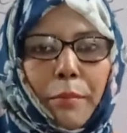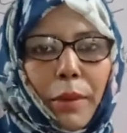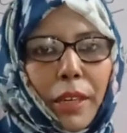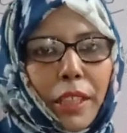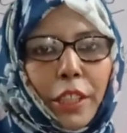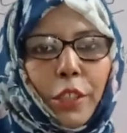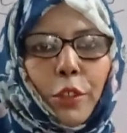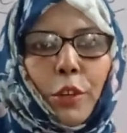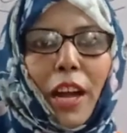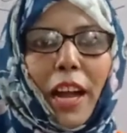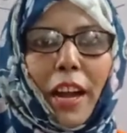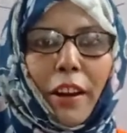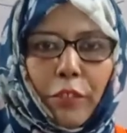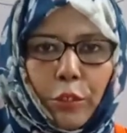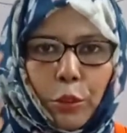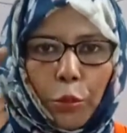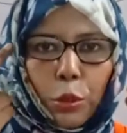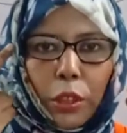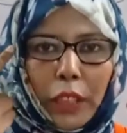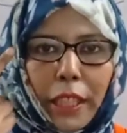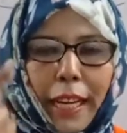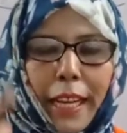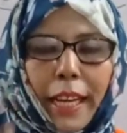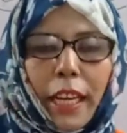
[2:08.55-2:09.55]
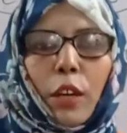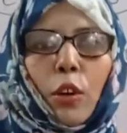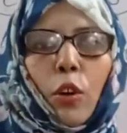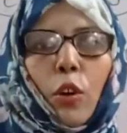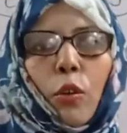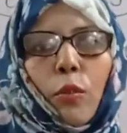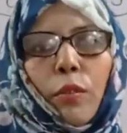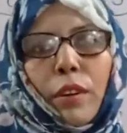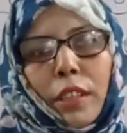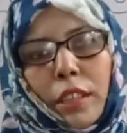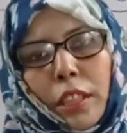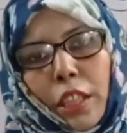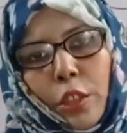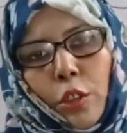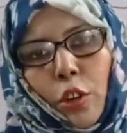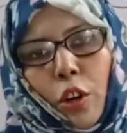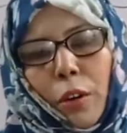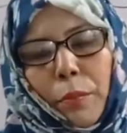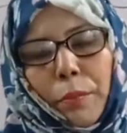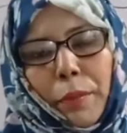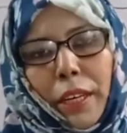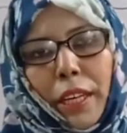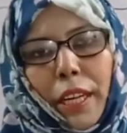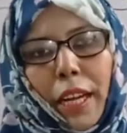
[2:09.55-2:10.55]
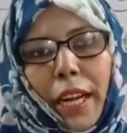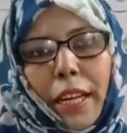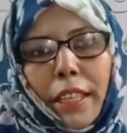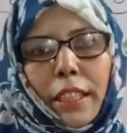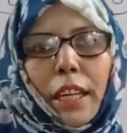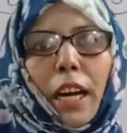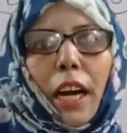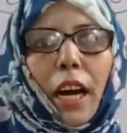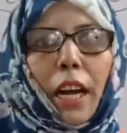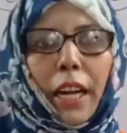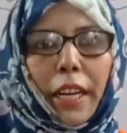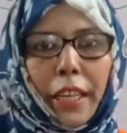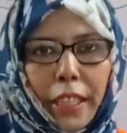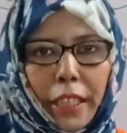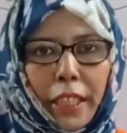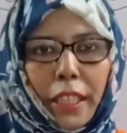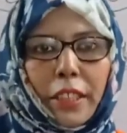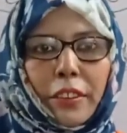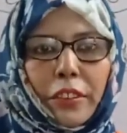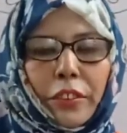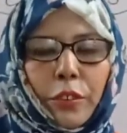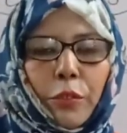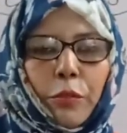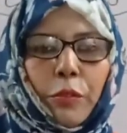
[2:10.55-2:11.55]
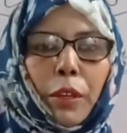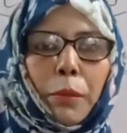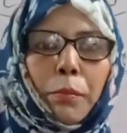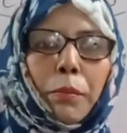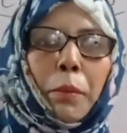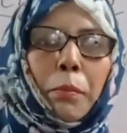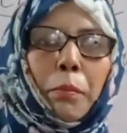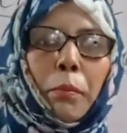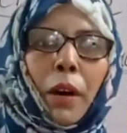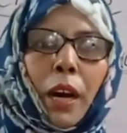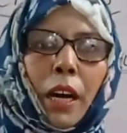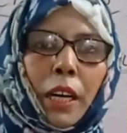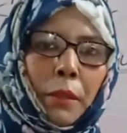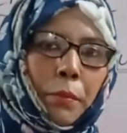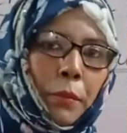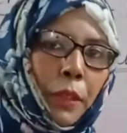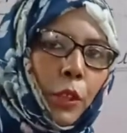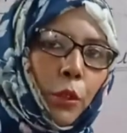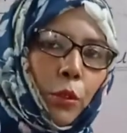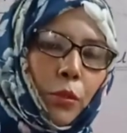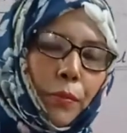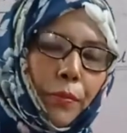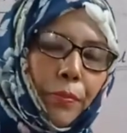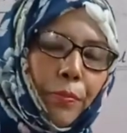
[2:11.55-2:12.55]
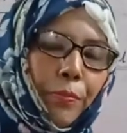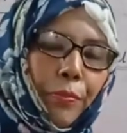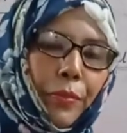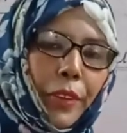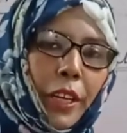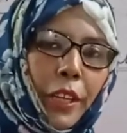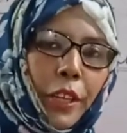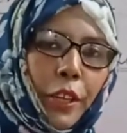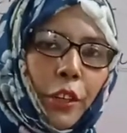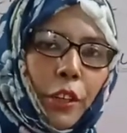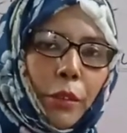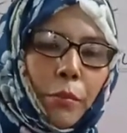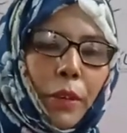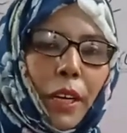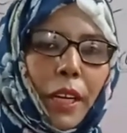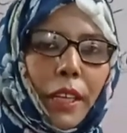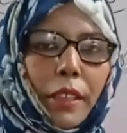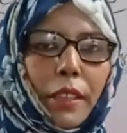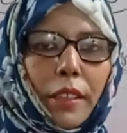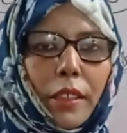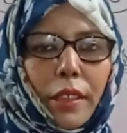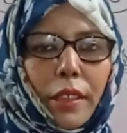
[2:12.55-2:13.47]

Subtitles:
but you have to think over the topic and the ideas will bombard in your mind.